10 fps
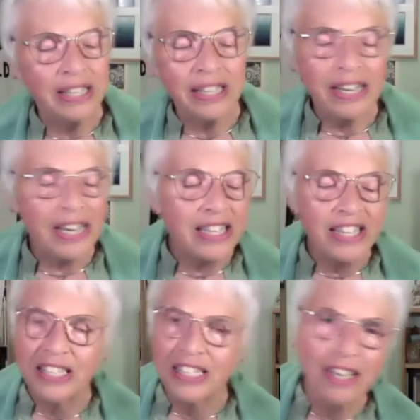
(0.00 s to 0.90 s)
and you
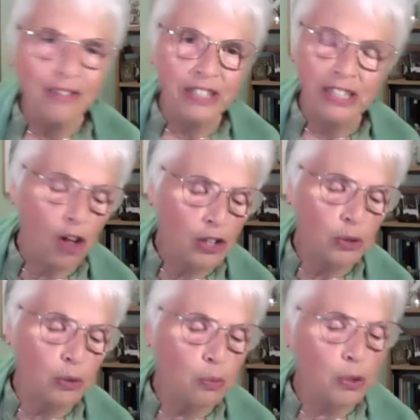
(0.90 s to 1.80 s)
gave it all
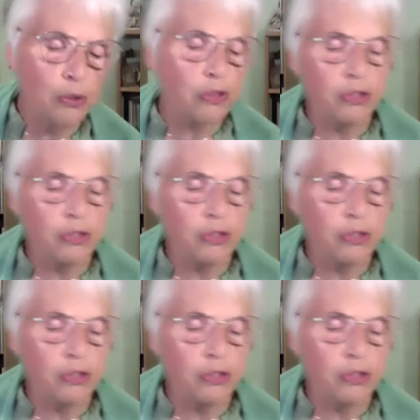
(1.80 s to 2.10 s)
your worth.